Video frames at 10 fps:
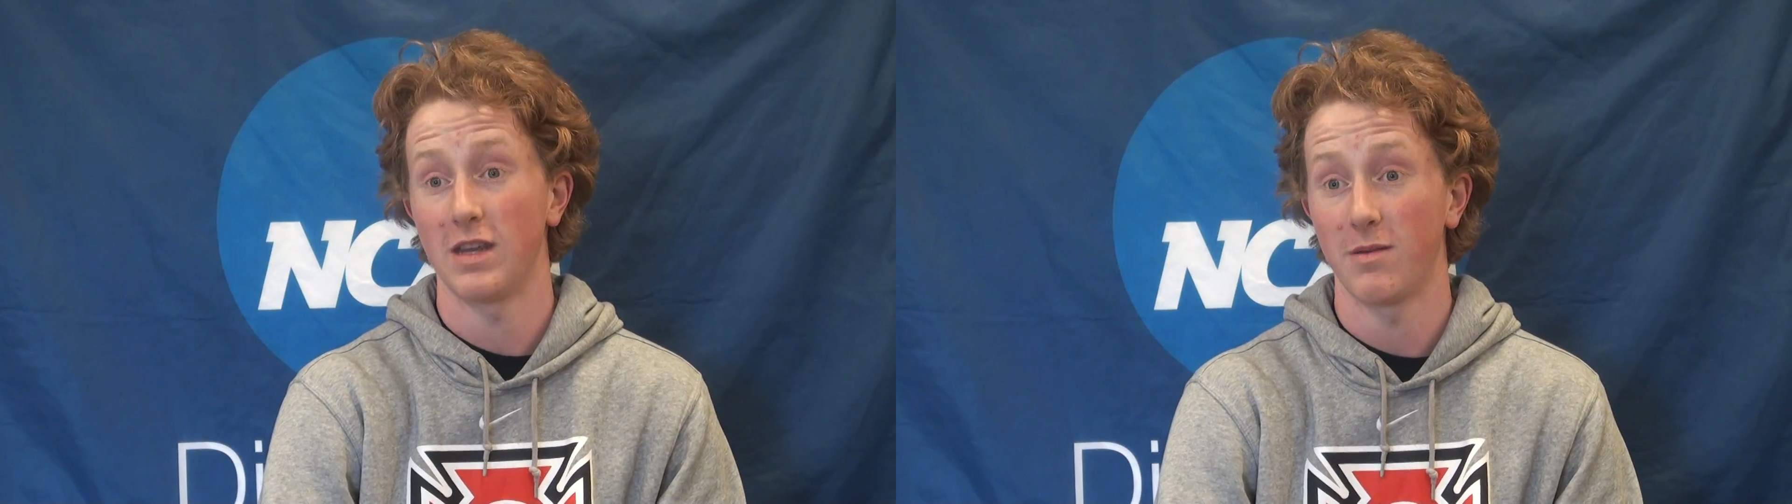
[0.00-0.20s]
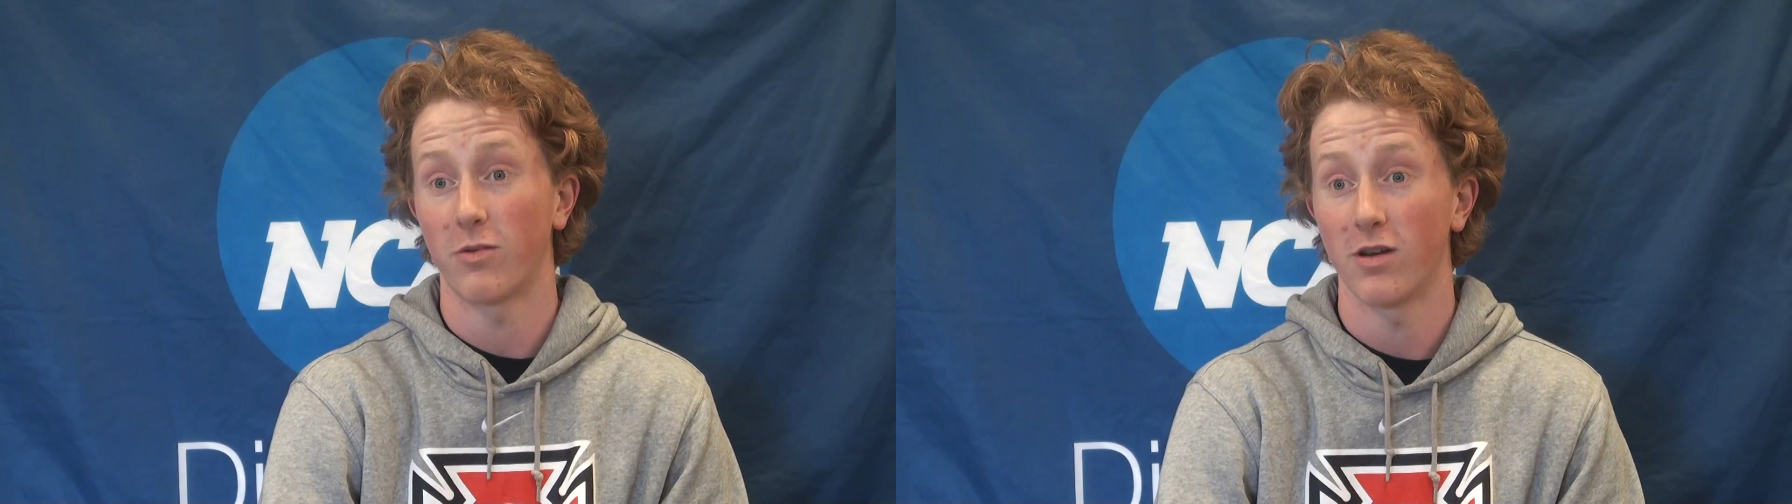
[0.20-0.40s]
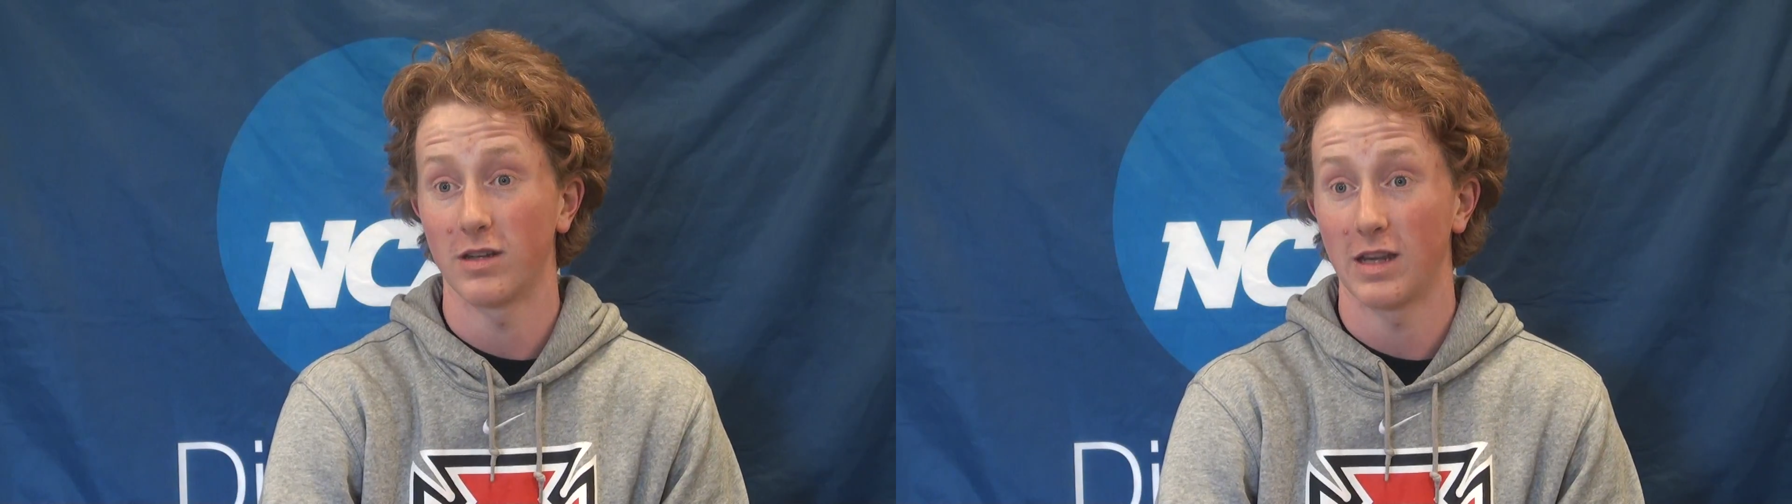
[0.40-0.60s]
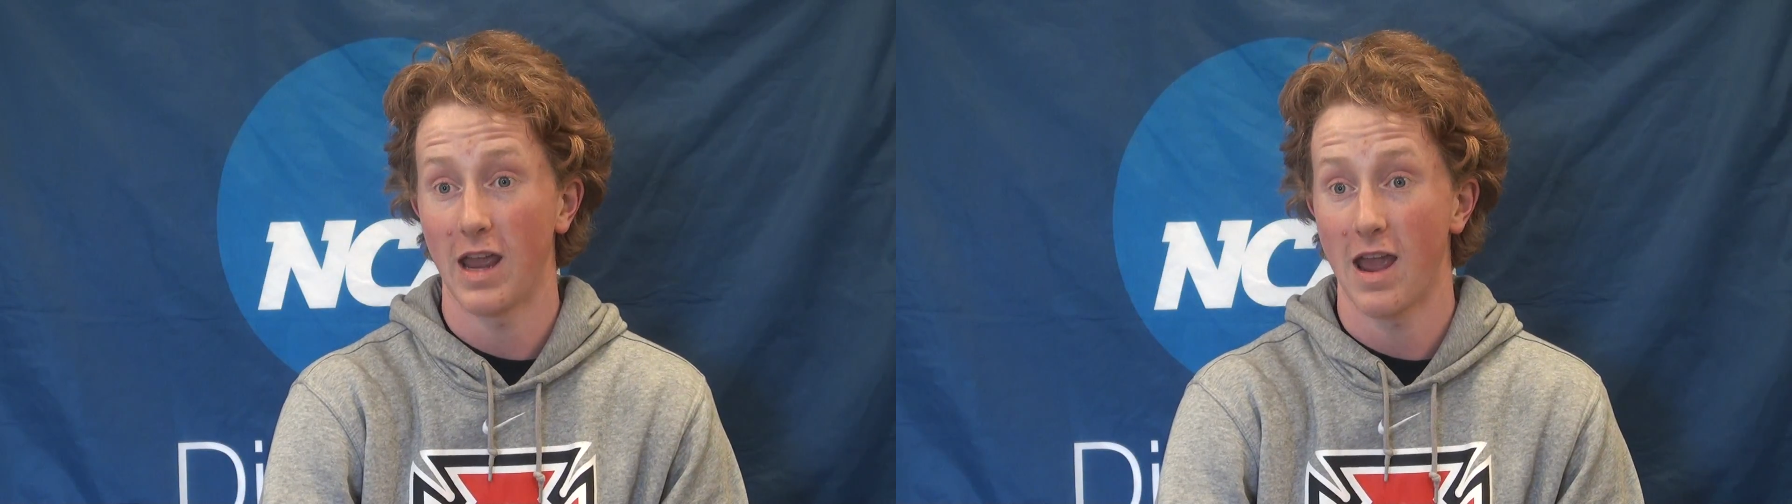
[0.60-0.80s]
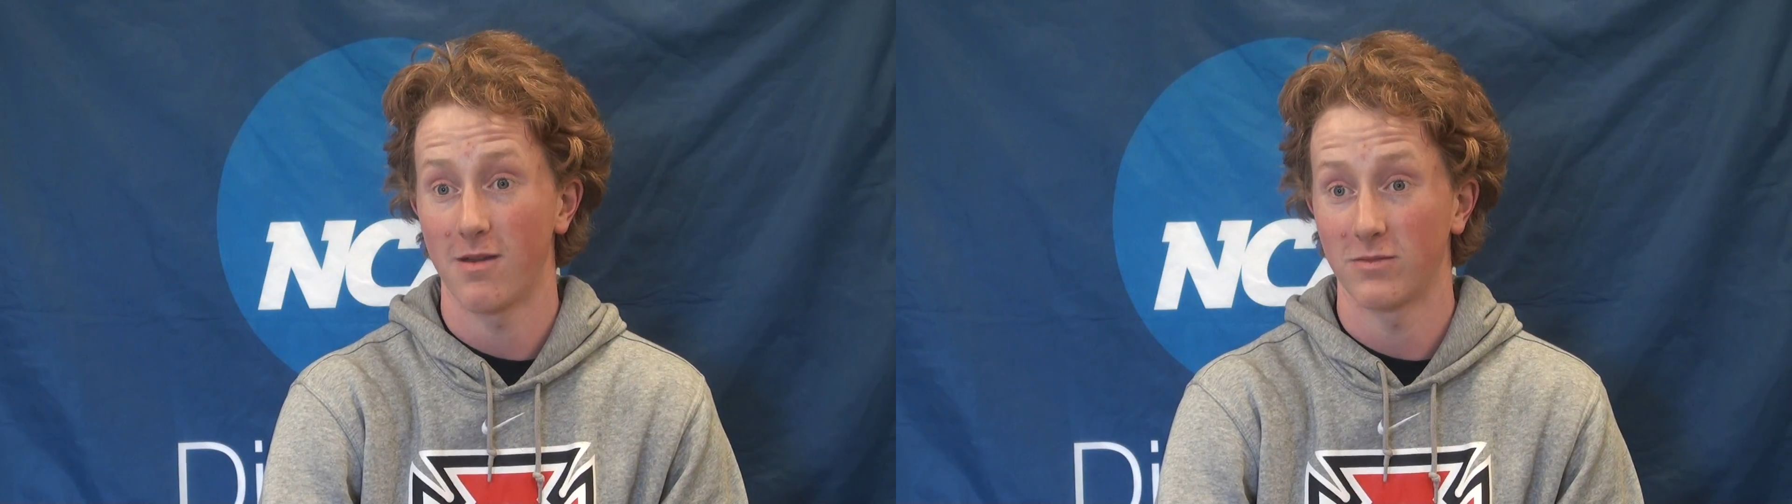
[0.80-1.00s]
deeper into
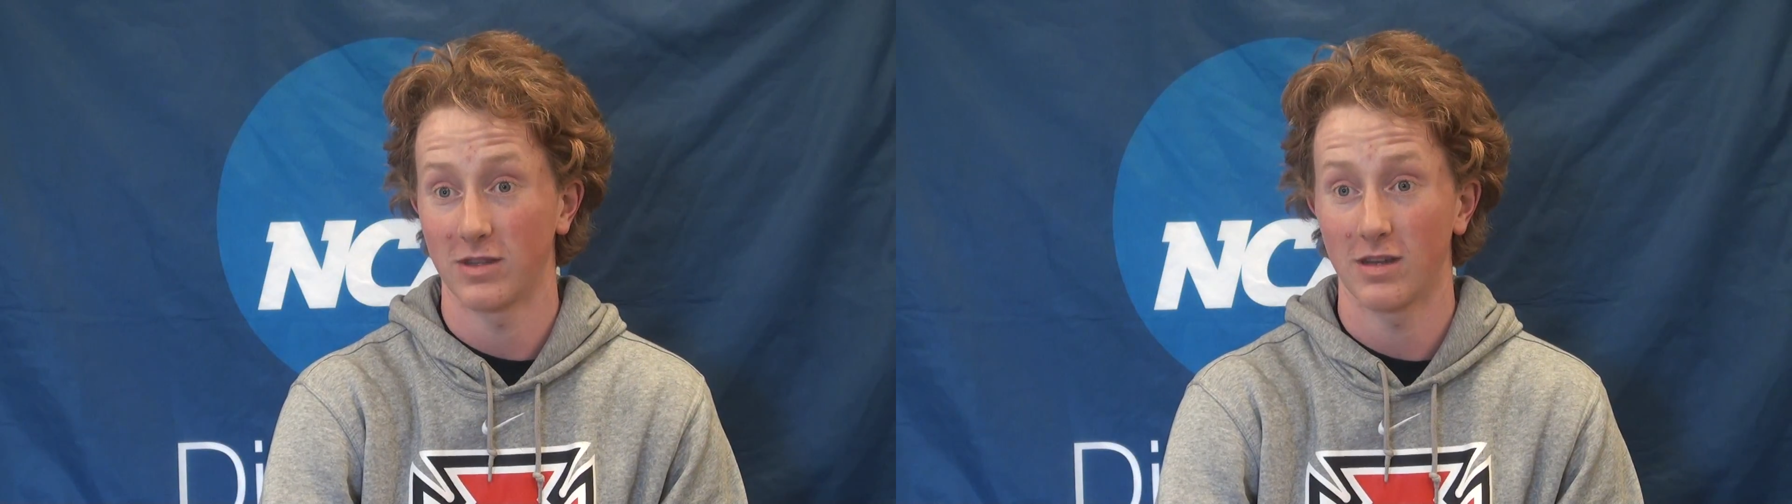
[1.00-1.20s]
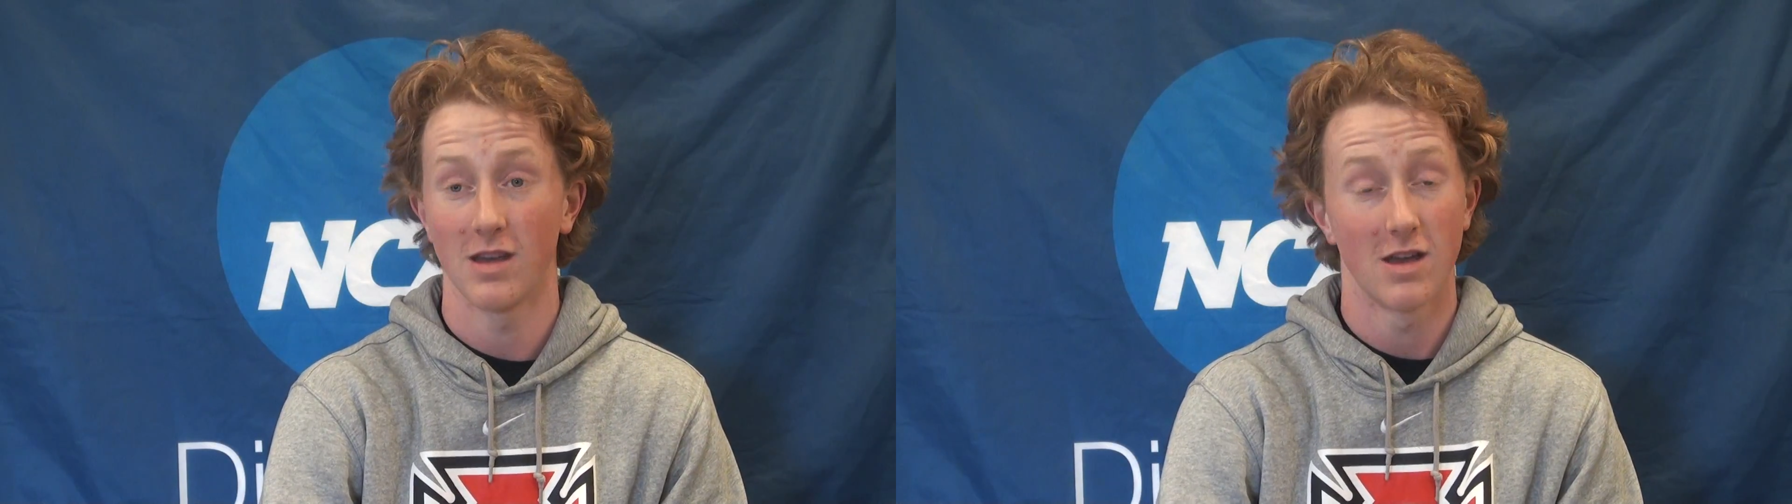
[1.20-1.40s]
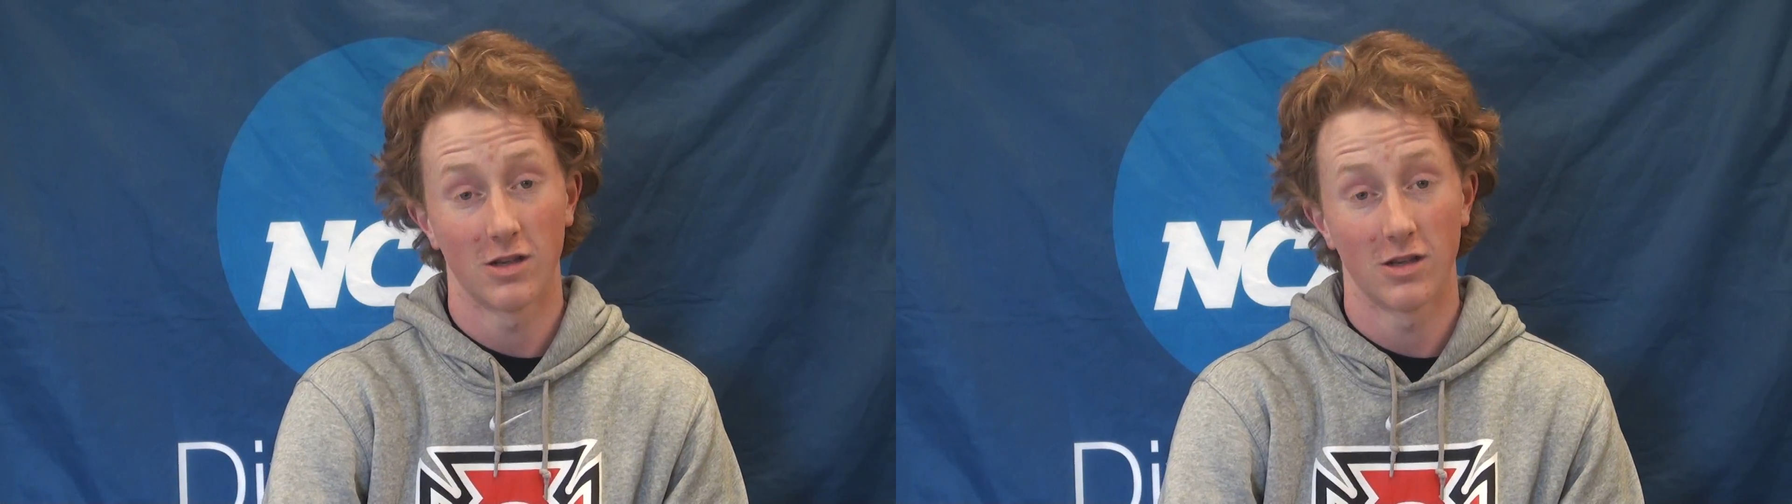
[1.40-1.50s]
games.